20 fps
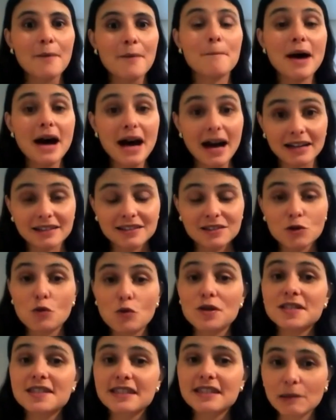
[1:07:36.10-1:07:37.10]
But
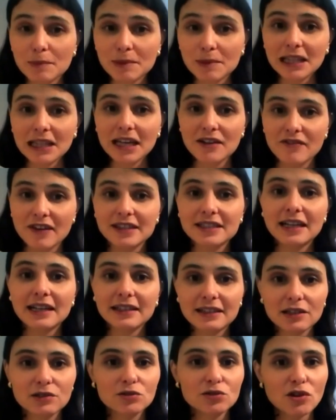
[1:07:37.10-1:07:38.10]
we still believe at
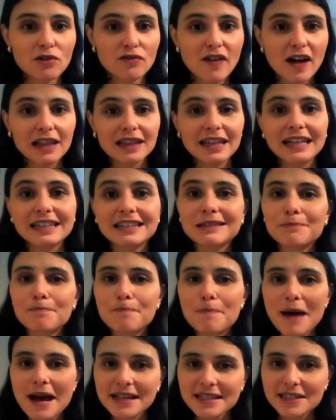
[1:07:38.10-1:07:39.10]
Quinta do Noval that the
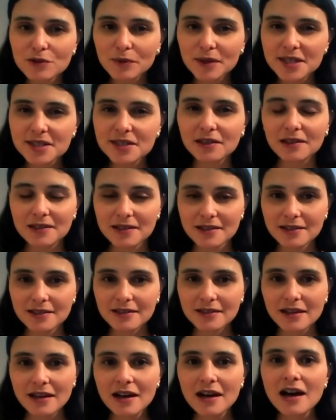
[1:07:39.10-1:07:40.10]
best
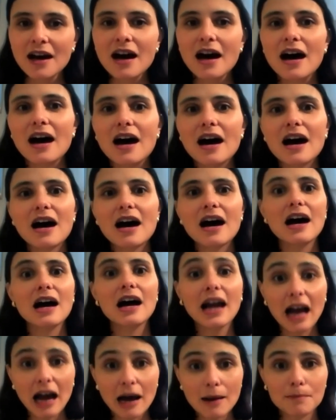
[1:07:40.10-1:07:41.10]
results
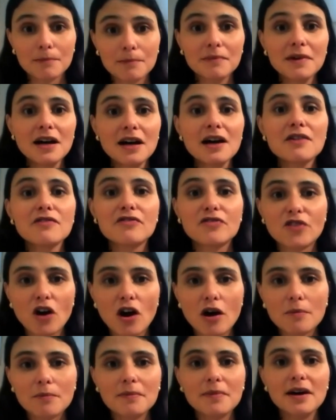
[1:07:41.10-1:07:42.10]
uh, come
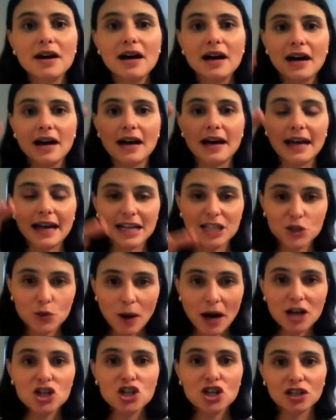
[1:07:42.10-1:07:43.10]
from uh,
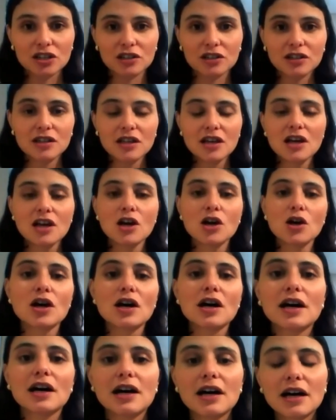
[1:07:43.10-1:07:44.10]
extraction
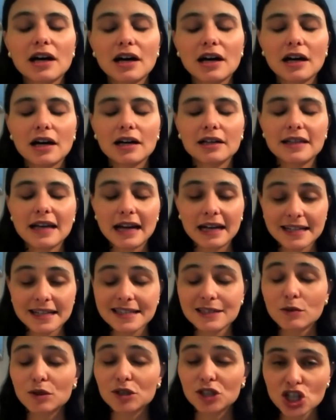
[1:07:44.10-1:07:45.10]
uh, that
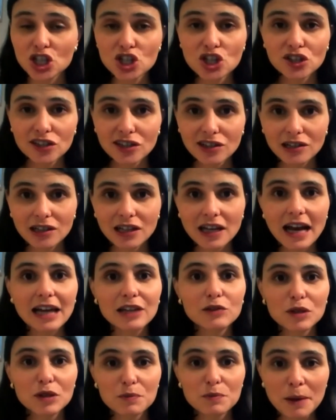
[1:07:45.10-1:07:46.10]
is traditional
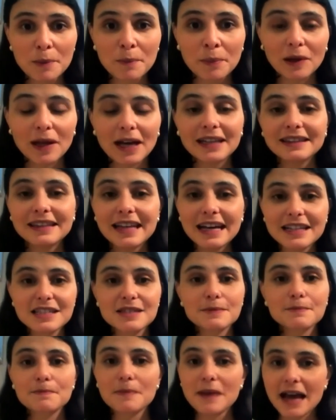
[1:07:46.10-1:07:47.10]
and with people. And
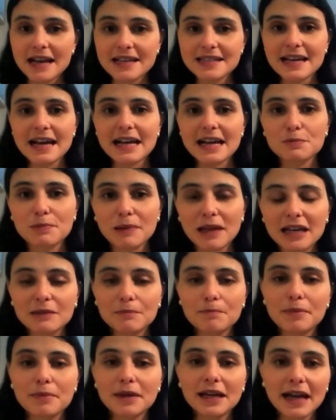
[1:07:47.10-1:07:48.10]
that's as I
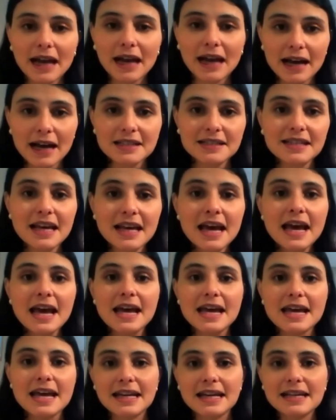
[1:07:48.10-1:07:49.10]
explained, because
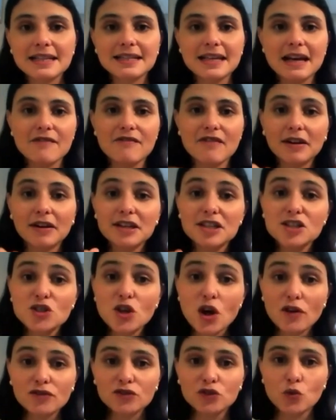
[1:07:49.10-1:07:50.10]
it is a very
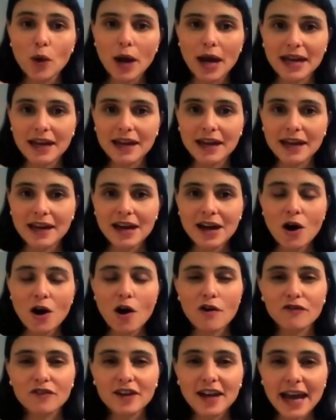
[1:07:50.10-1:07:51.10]
soft way
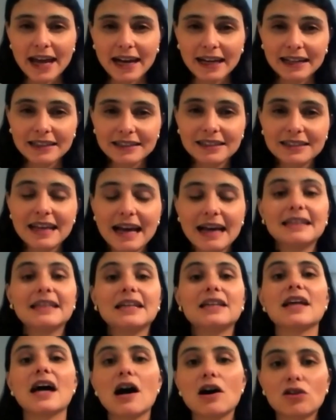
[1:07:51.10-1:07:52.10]
of getting the
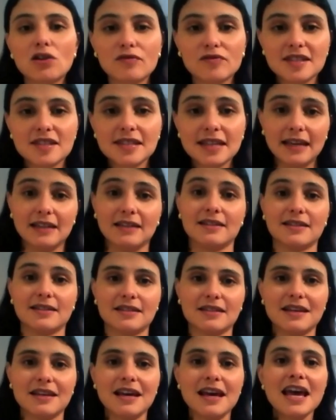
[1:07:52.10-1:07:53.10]
tannin out of the
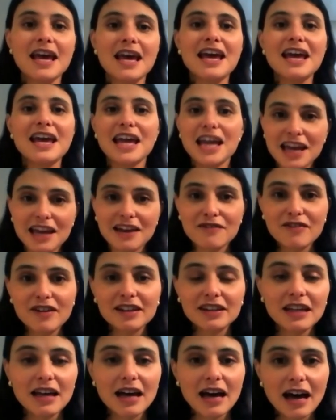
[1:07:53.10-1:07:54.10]
skins.
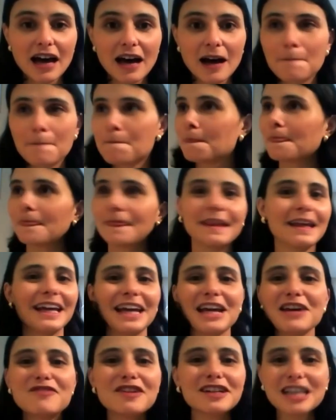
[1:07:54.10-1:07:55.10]
Even, um,
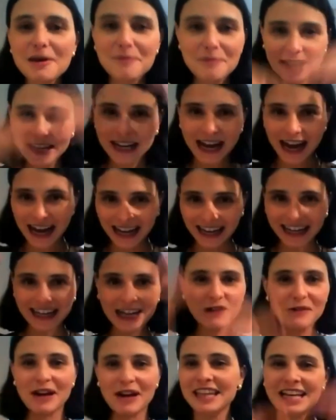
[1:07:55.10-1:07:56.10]
even a big
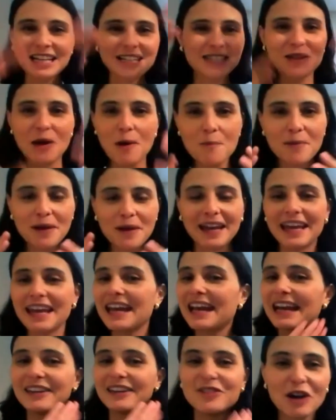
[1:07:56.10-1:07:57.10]
guy, when he's stomping,
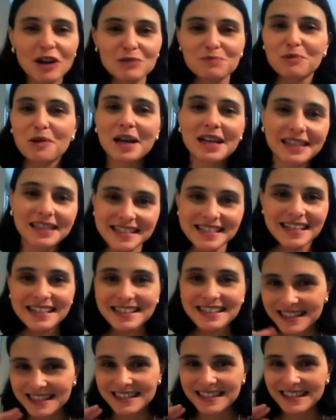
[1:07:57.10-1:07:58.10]
he cannot break the
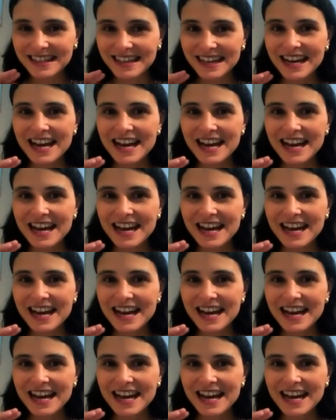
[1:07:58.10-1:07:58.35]
seeds.